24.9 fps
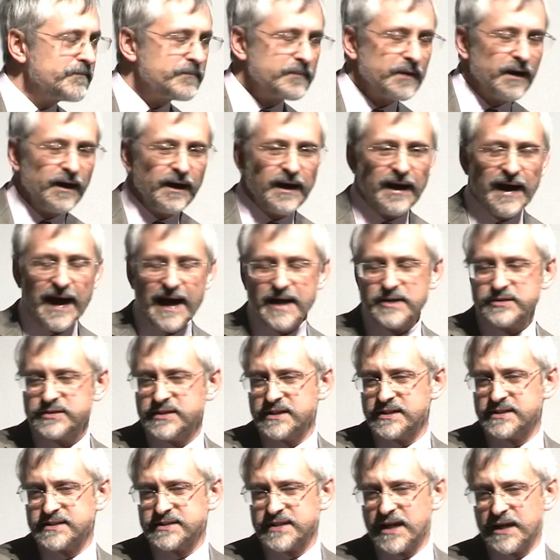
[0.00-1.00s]
him,
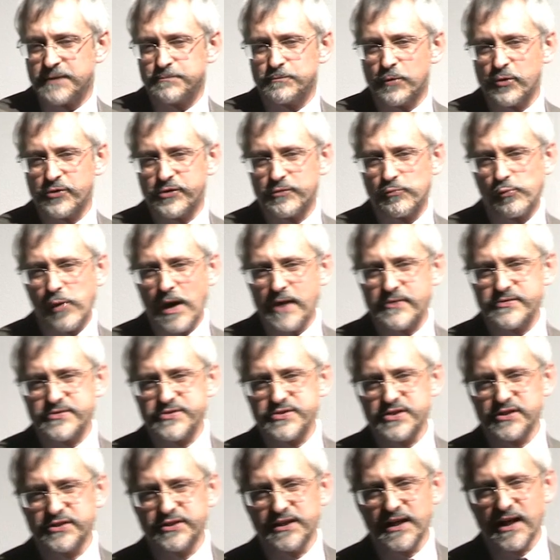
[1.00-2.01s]
and he said more than
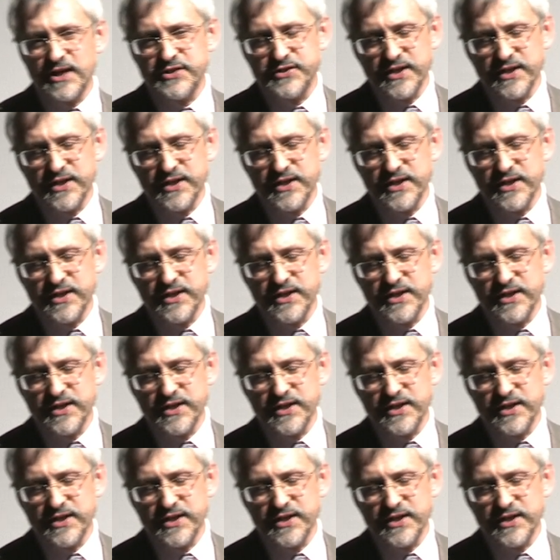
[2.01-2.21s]
once that he